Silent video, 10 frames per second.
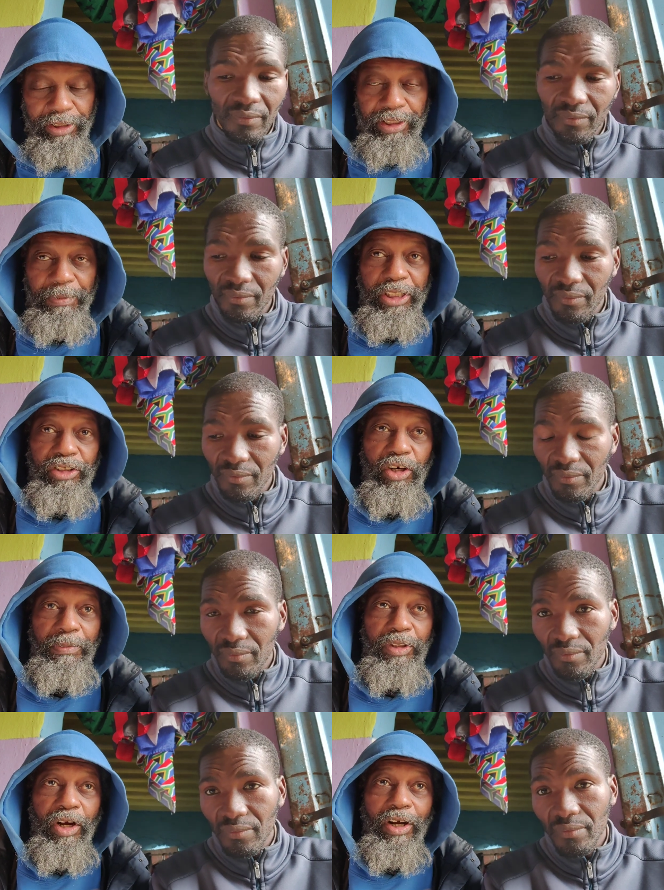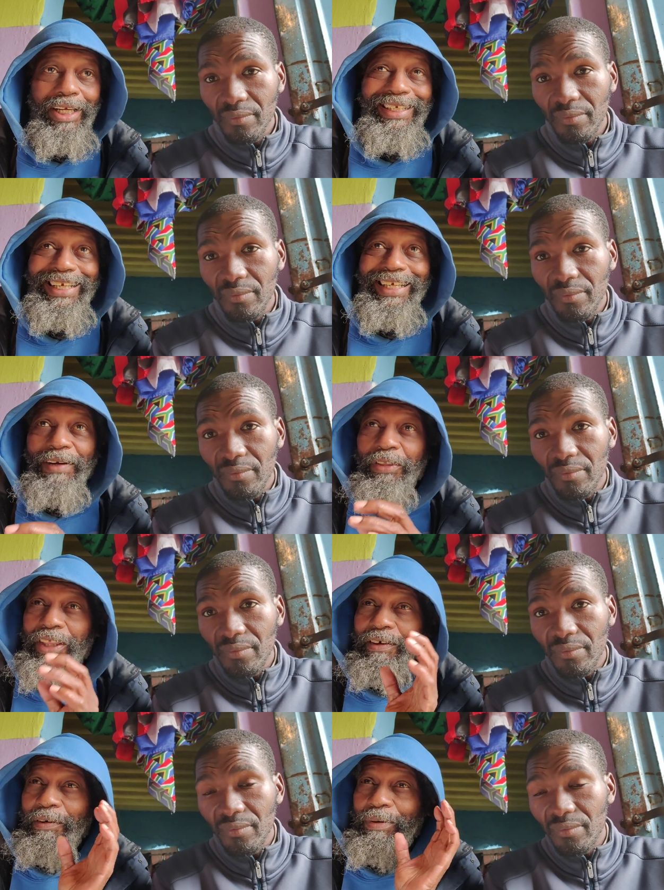Speaker 1: uh, some of these terms are, uh, you have
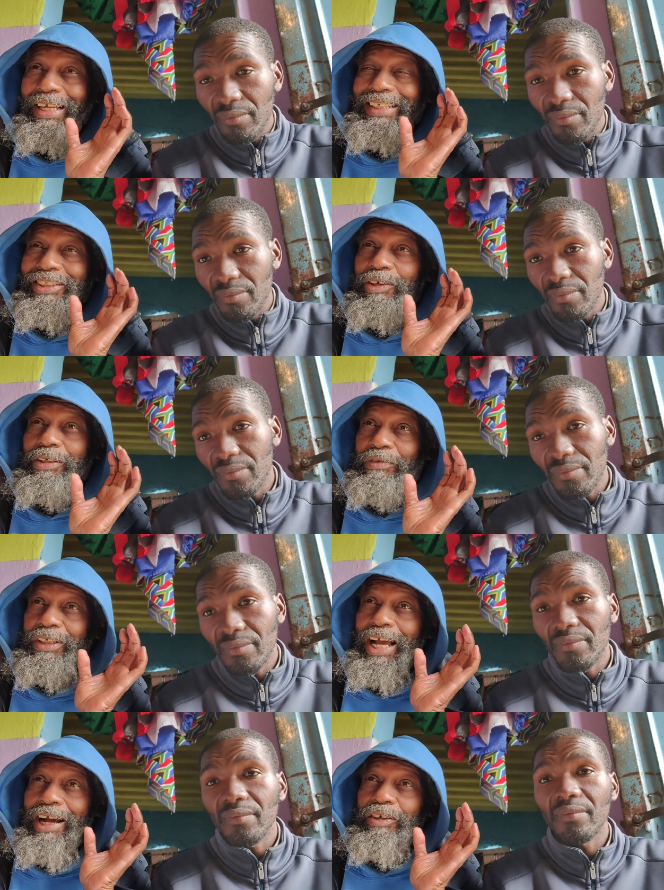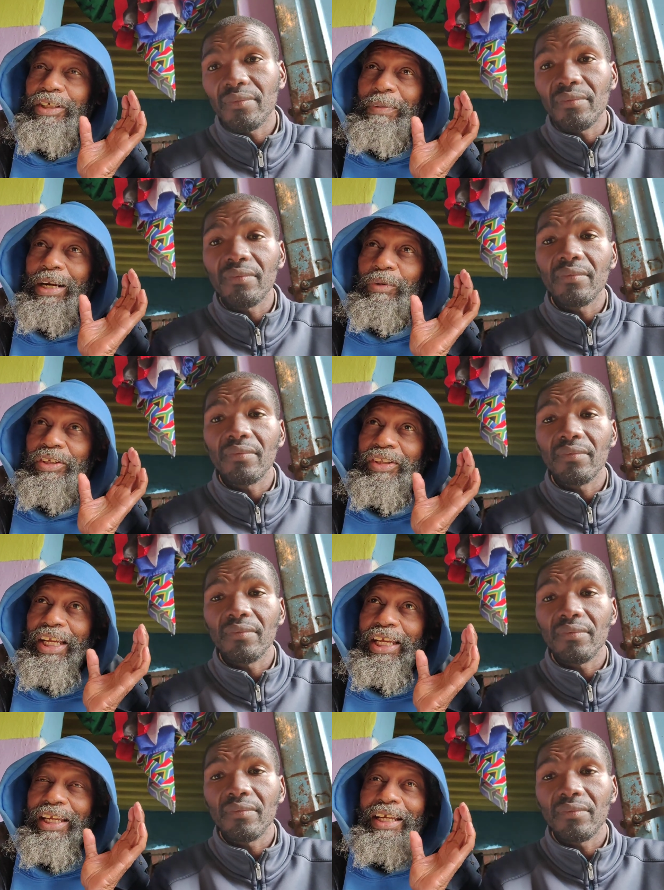to think of in terms of how somebody was
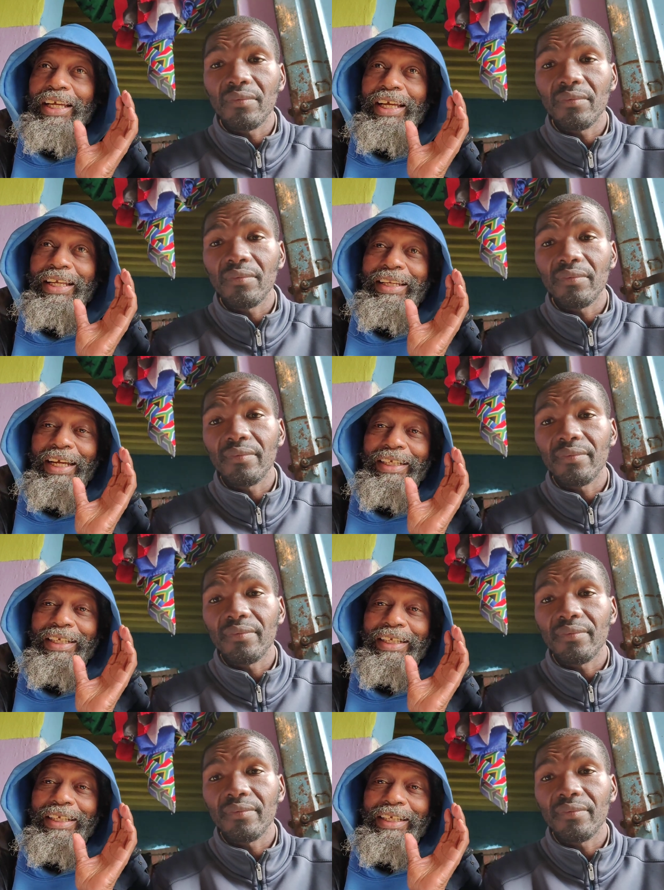thinking in